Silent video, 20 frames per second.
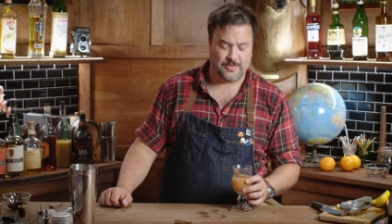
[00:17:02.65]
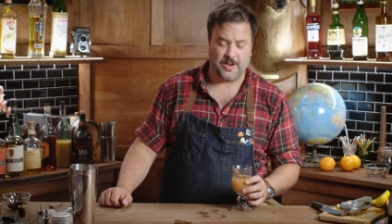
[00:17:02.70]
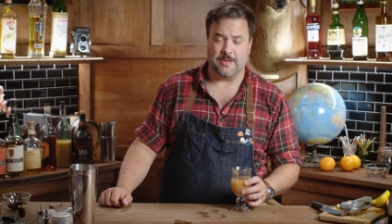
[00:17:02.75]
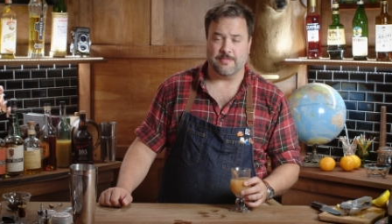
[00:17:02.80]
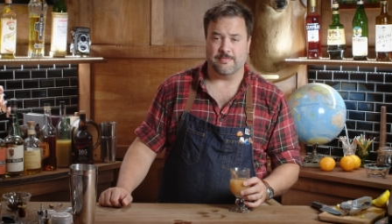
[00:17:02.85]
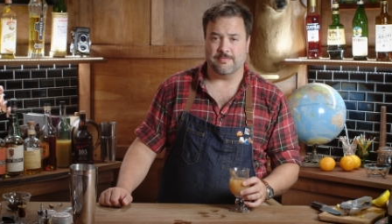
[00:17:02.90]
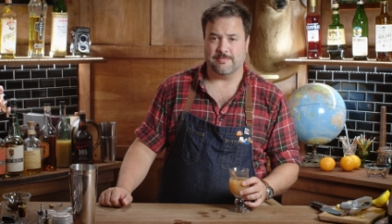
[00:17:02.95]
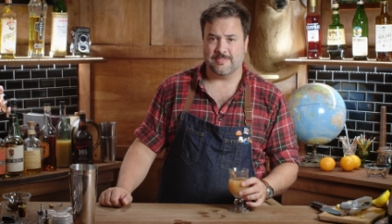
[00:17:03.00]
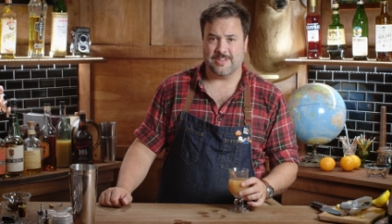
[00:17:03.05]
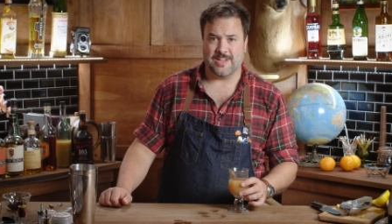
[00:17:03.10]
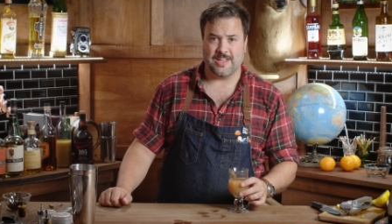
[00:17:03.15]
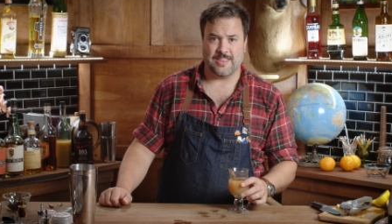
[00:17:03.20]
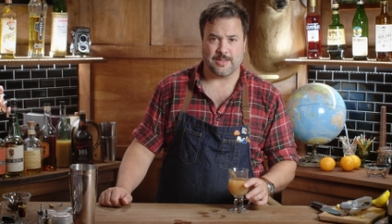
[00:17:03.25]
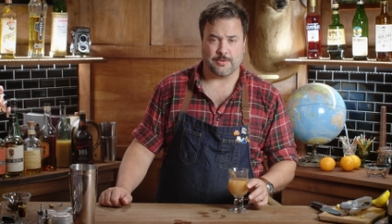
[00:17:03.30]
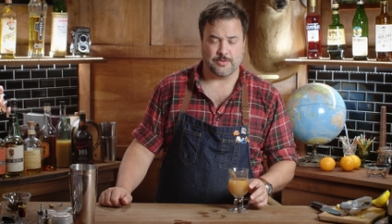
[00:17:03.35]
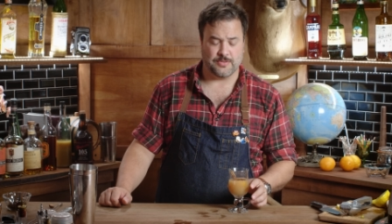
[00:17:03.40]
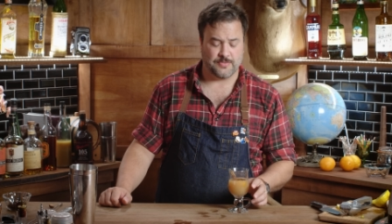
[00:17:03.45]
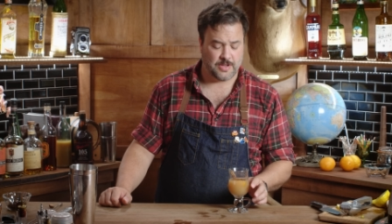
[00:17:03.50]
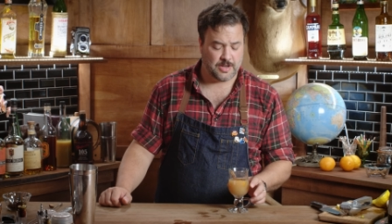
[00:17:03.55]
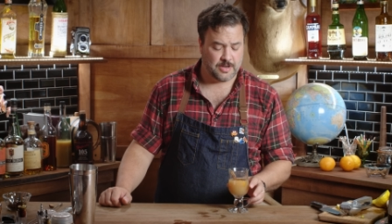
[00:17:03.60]
fun i
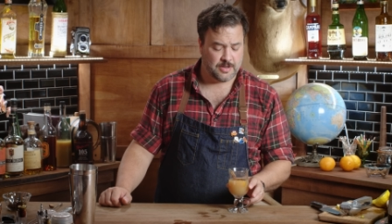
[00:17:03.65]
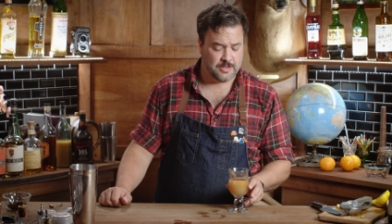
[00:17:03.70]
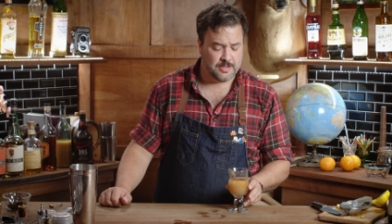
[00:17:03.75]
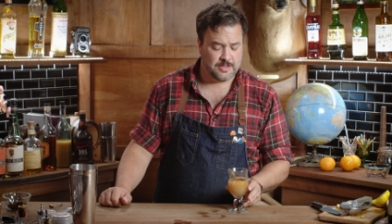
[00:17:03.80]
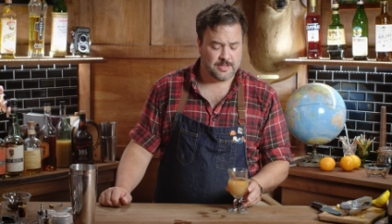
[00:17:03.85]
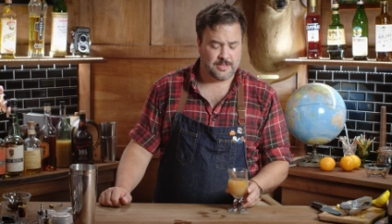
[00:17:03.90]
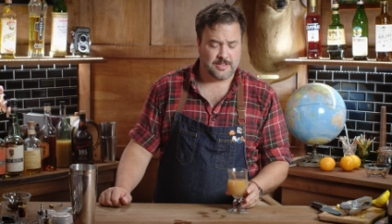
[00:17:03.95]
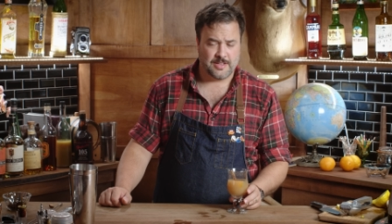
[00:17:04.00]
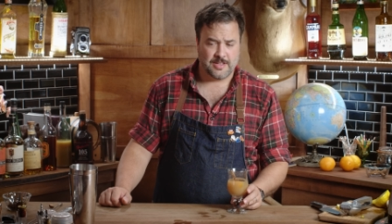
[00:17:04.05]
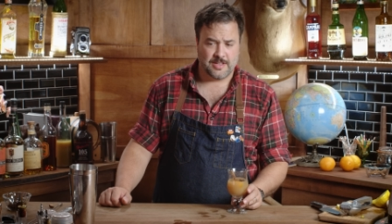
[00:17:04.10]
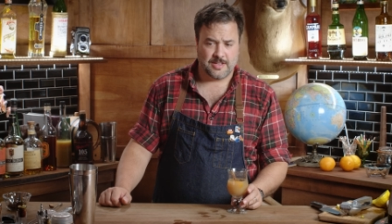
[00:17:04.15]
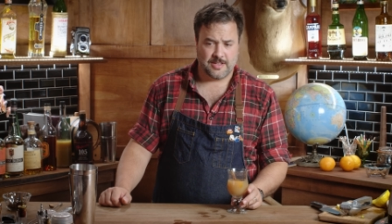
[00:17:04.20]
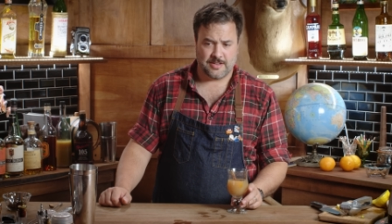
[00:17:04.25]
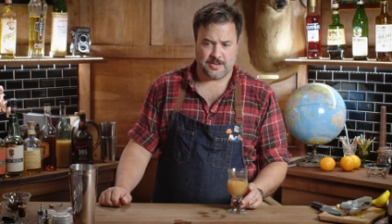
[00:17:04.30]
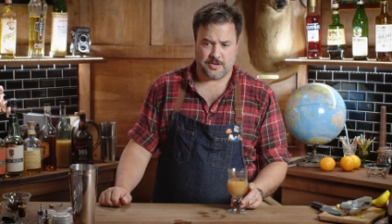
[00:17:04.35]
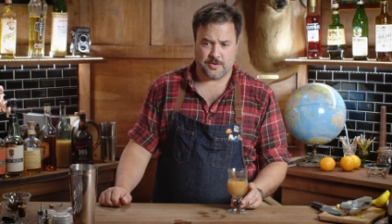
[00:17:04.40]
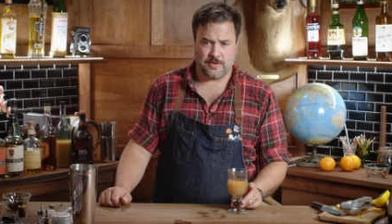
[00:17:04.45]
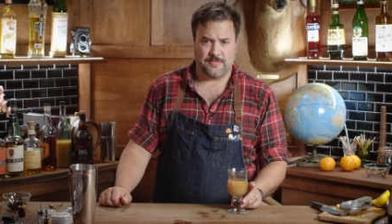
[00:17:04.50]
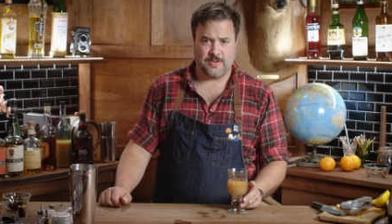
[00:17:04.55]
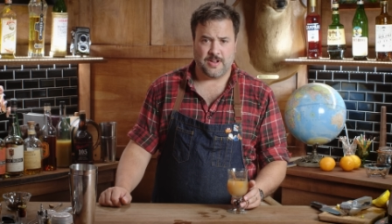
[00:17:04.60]
think it was fun
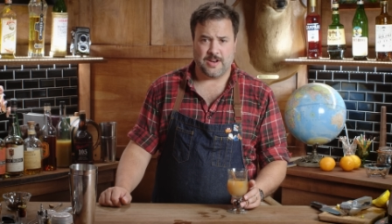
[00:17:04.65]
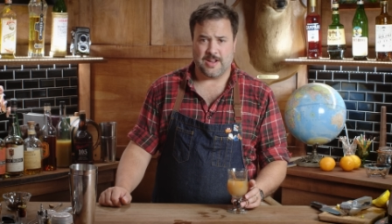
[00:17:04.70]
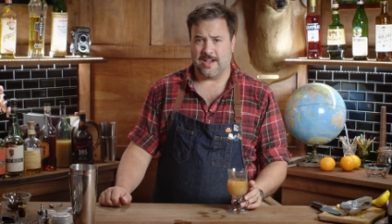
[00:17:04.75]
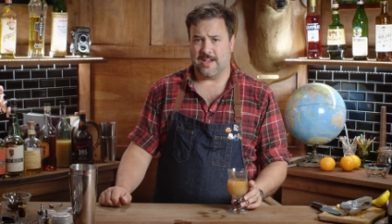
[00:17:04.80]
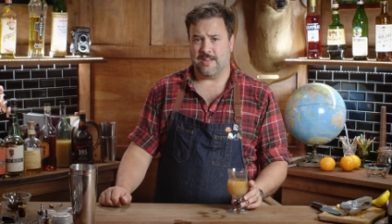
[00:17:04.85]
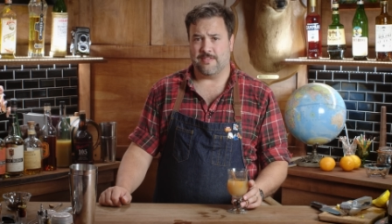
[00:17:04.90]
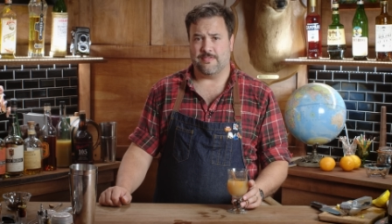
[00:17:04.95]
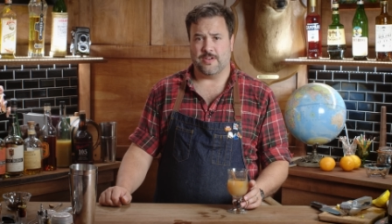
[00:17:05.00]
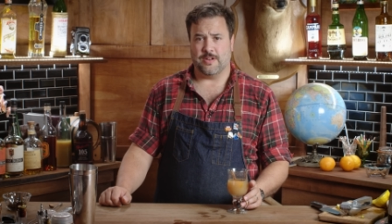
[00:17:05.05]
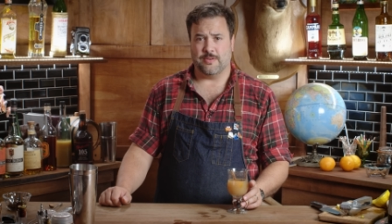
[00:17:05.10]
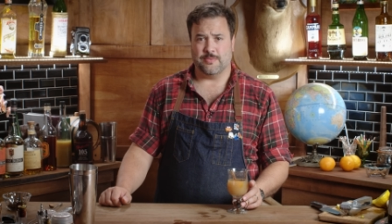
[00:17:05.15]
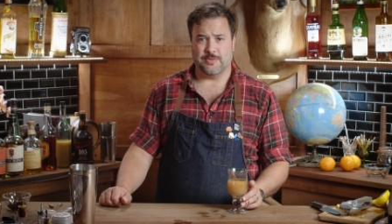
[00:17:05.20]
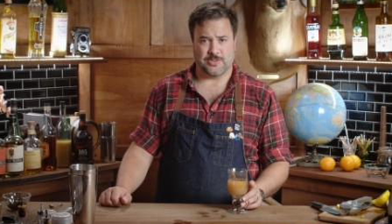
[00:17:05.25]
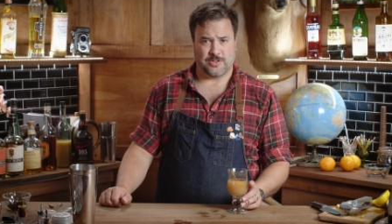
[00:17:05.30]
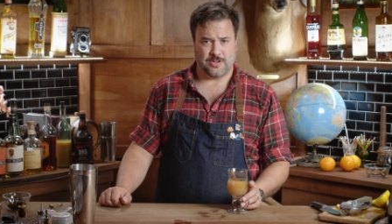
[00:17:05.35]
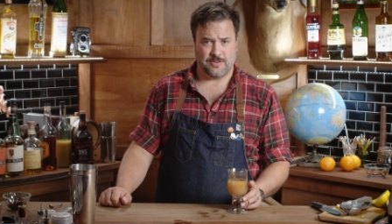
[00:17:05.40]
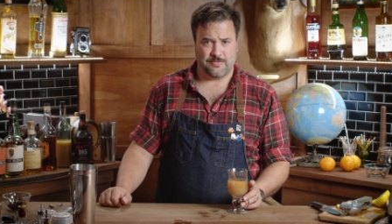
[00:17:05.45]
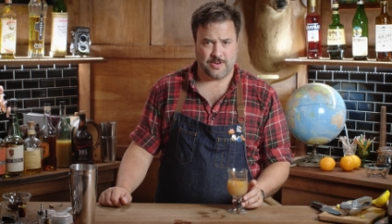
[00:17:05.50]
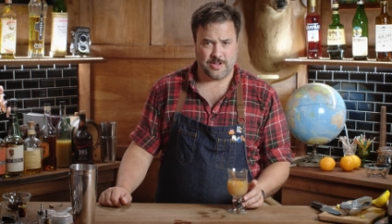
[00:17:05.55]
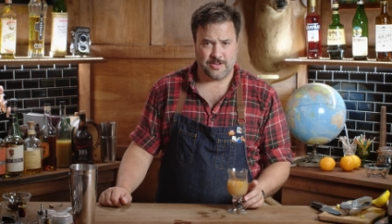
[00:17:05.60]
did you have fun i had fun was
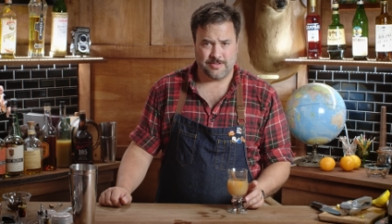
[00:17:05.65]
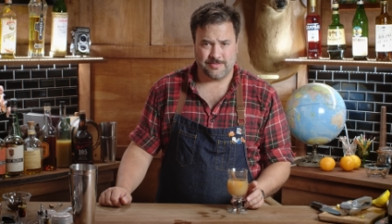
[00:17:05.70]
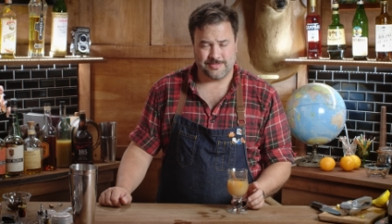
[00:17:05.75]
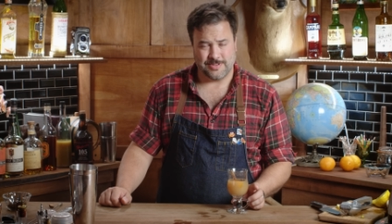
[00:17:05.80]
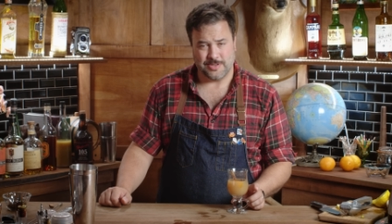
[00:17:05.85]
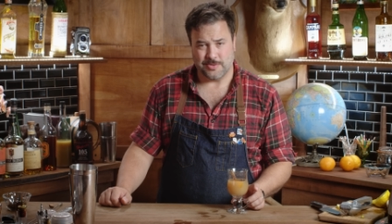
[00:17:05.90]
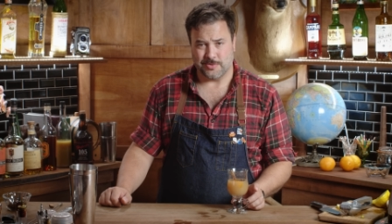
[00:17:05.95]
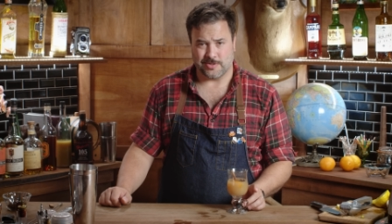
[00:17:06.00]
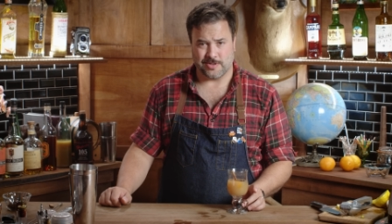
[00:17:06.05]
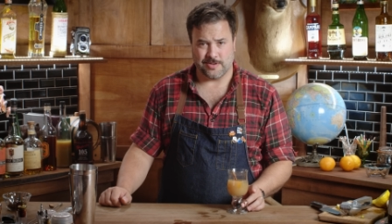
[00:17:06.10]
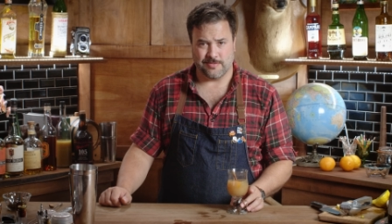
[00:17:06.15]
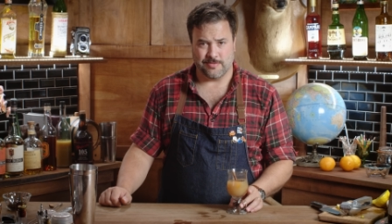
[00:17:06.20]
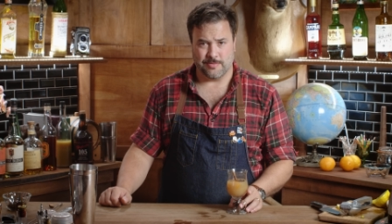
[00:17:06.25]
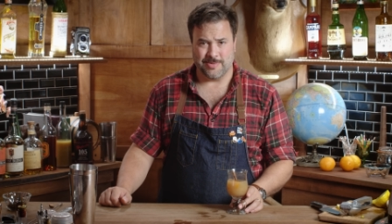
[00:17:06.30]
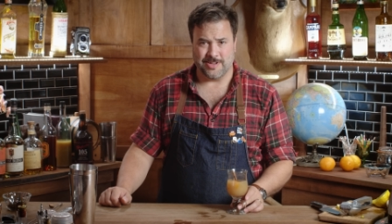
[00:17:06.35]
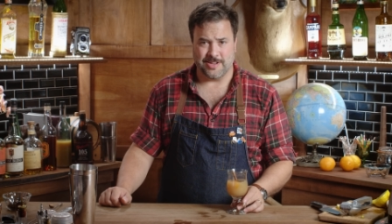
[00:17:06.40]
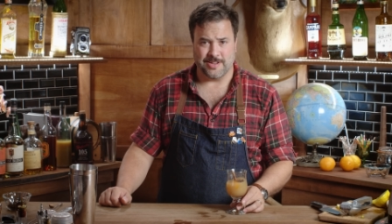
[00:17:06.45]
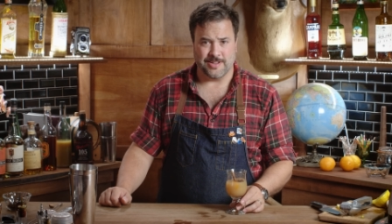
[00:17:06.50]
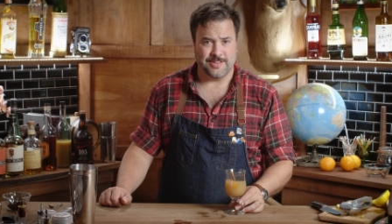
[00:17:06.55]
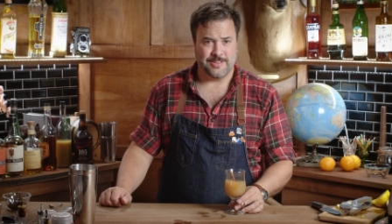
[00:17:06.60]
it good for you it was good for
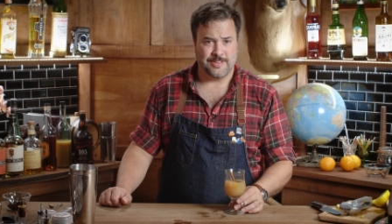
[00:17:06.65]
me